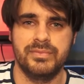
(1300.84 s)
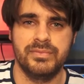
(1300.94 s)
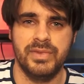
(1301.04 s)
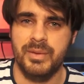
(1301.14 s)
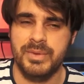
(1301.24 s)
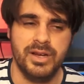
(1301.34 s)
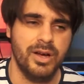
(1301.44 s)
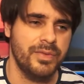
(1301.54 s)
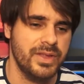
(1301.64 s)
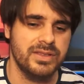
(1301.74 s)
let me
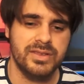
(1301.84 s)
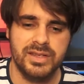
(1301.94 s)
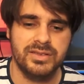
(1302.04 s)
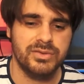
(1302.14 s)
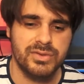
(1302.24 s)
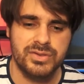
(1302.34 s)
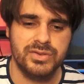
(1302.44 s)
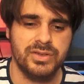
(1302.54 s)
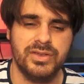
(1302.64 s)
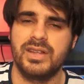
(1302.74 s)
know if these things are
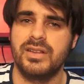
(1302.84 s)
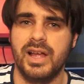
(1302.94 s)
interesting.